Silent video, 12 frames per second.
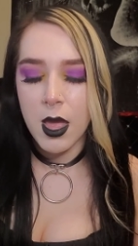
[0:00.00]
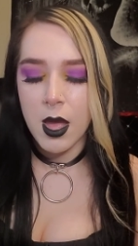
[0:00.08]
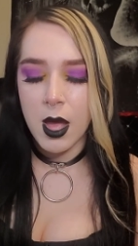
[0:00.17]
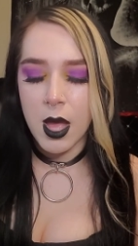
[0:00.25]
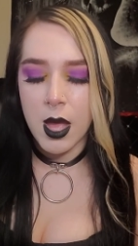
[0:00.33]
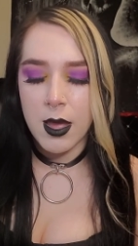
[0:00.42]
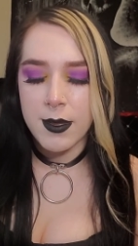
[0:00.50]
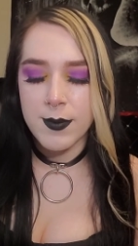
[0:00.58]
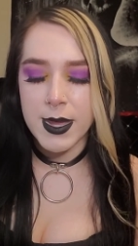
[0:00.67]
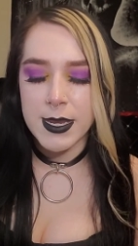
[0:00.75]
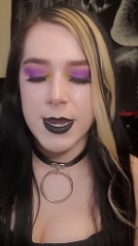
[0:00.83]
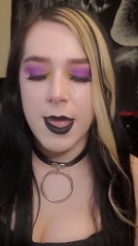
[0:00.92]
Um,
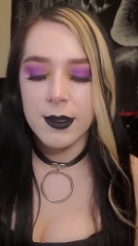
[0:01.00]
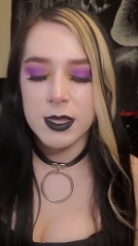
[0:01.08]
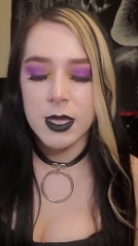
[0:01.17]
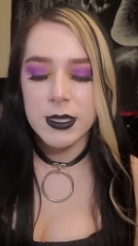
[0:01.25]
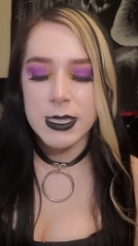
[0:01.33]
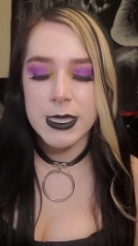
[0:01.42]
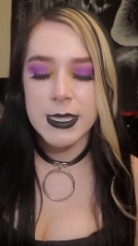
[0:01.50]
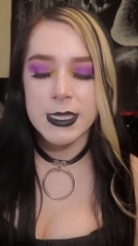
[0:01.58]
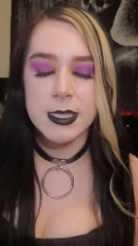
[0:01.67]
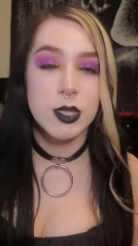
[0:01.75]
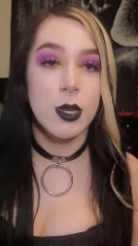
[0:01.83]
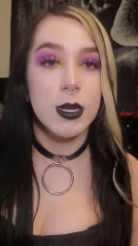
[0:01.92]
next on this list is
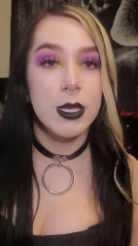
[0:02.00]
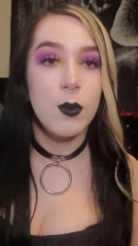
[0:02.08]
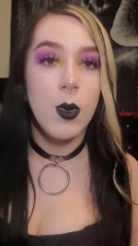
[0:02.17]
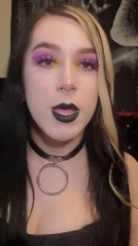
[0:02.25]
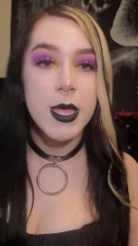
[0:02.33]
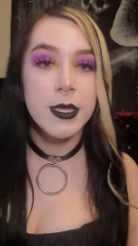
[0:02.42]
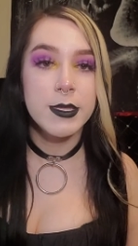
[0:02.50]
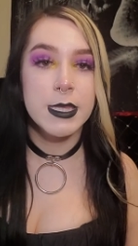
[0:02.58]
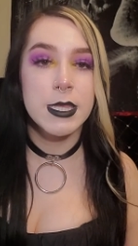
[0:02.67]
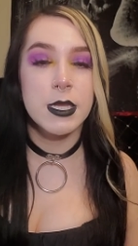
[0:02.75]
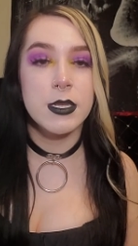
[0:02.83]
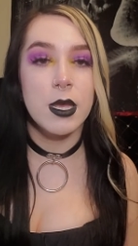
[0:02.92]
31. This
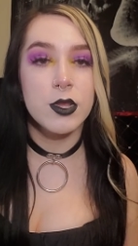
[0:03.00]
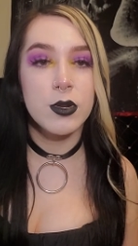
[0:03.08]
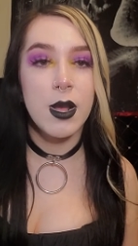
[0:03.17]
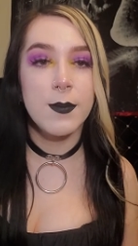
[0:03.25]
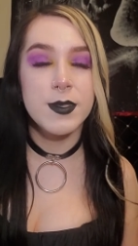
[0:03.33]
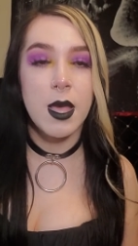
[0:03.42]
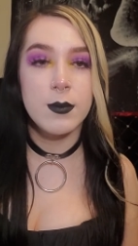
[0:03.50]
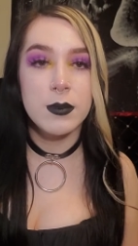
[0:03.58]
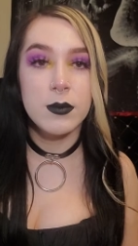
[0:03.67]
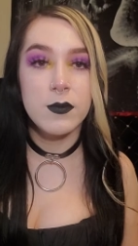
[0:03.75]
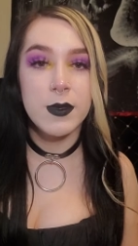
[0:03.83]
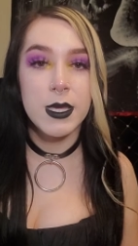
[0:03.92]
is another Rob Zombie
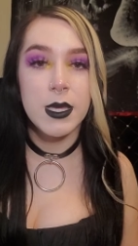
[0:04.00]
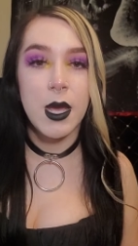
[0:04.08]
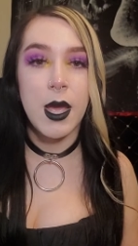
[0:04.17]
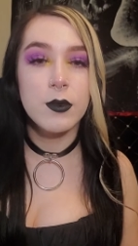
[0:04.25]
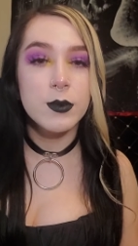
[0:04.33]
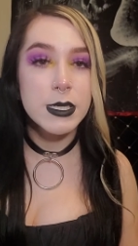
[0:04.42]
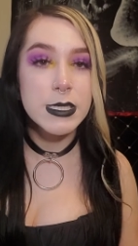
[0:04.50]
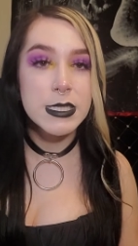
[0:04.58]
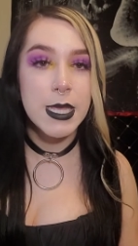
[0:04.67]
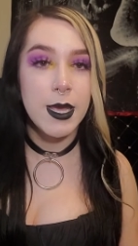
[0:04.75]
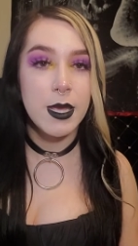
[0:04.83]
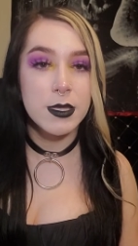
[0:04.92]
movie. I will
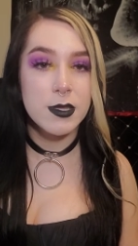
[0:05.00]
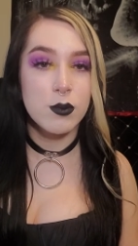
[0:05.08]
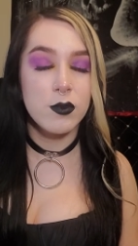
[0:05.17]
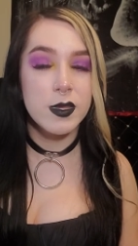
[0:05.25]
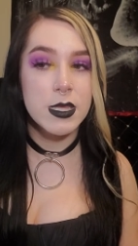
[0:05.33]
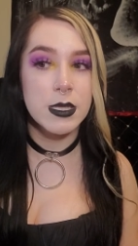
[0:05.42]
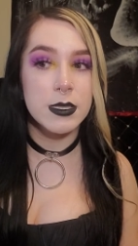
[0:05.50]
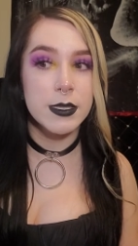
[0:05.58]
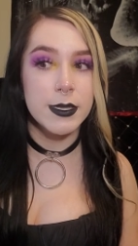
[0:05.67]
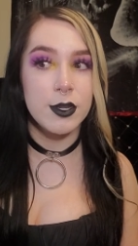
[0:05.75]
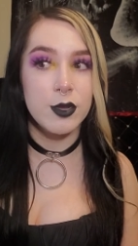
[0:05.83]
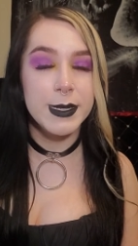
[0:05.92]
say this movie's a
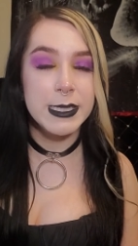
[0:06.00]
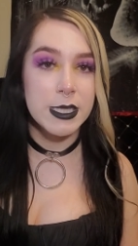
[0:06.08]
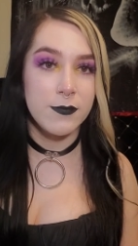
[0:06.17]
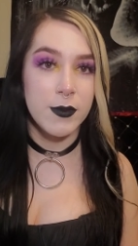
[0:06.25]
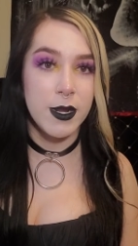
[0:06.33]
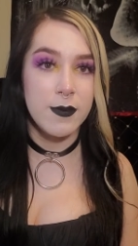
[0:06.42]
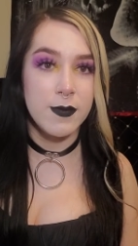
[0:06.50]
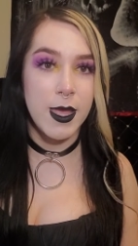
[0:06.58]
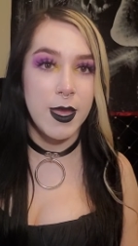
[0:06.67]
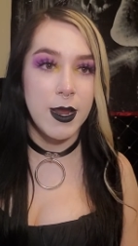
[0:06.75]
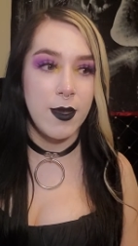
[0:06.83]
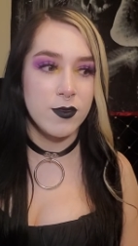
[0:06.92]
little bit different
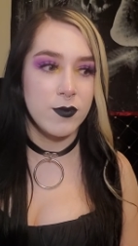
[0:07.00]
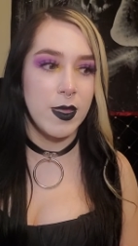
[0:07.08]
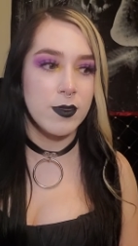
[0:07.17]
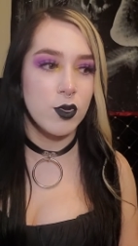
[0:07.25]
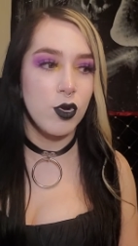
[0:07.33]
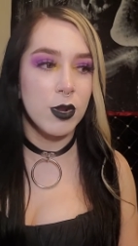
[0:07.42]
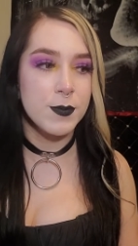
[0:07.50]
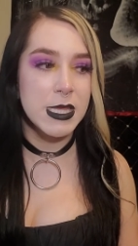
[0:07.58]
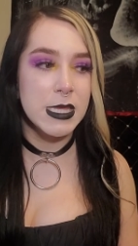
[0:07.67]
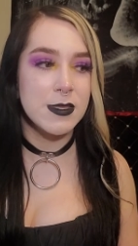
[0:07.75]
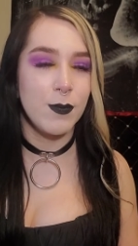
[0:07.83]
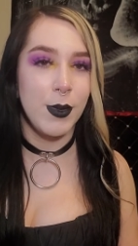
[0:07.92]
than House of Thousand
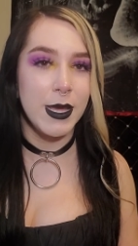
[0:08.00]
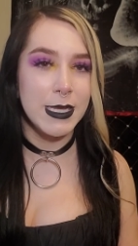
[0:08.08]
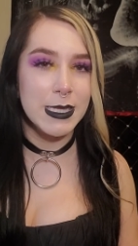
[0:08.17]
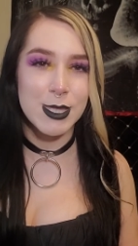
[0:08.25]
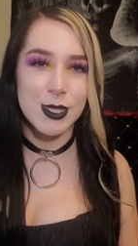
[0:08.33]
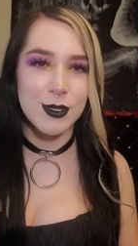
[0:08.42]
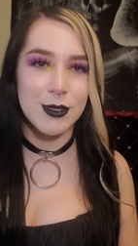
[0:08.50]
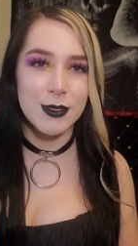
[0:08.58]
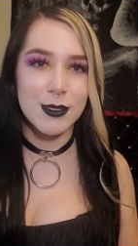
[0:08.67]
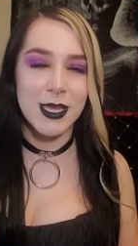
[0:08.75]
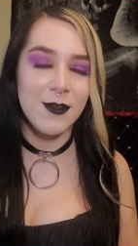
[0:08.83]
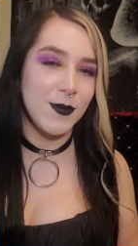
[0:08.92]
Corpses, but it's still,
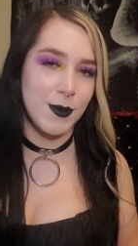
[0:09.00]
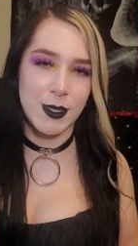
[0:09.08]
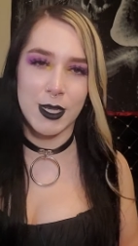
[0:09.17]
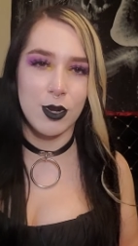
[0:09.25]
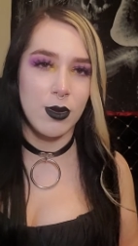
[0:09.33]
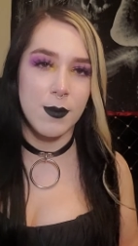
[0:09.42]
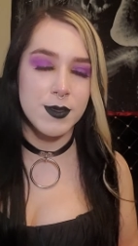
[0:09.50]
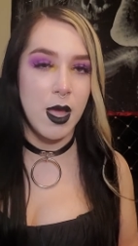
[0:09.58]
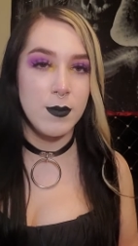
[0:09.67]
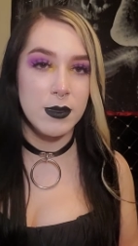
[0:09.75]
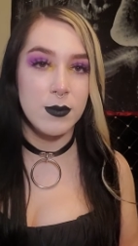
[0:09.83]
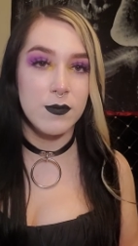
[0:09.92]
it feels like a Rob
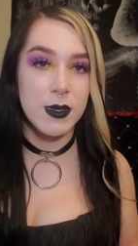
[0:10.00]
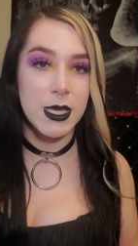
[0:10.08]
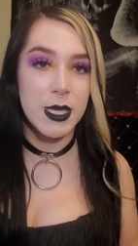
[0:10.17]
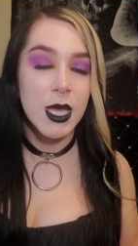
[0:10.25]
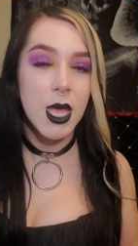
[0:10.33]
Zombie movie.